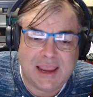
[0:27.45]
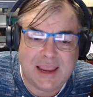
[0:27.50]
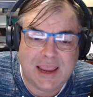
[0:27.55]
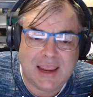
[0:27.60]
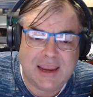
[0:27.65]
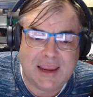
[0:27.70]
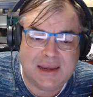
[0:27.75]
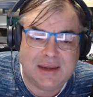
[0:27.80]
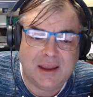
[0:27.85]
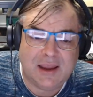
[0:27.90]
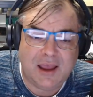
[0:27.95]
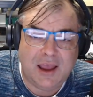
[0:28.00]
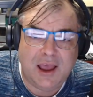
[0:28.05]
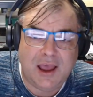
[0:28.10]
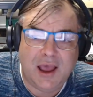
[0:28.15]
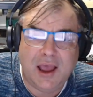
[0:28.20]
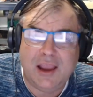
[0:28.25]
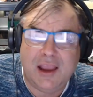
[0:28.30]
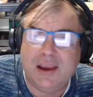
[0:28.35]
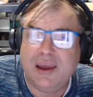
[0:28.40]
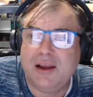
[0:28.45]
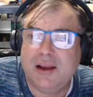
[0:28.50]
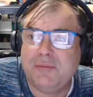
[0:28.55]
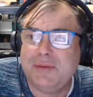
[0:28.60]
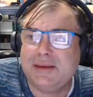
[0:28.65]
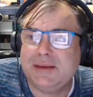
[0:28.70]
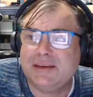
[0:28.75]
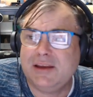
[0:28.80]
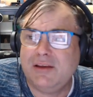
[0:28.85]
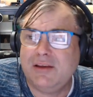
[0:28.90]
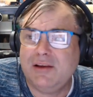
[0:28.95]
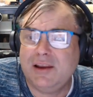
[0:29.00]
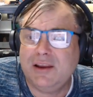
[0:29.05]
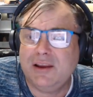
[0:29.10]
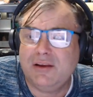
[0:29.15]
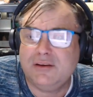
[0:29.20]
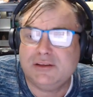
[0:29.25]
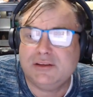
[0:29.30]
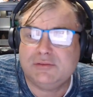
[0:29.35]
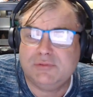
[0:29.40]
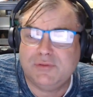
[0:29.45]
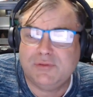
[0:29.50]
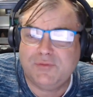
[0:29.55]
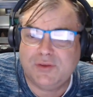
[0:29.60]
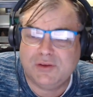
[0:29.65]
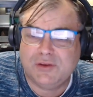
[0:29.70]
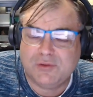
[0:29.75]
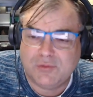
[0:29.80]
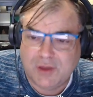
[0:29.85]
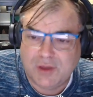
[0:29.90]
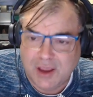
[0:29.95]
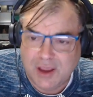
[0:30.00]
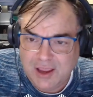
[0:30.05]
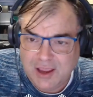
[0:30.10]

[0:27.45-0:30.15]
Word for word: And I, I got to be totally honest with you.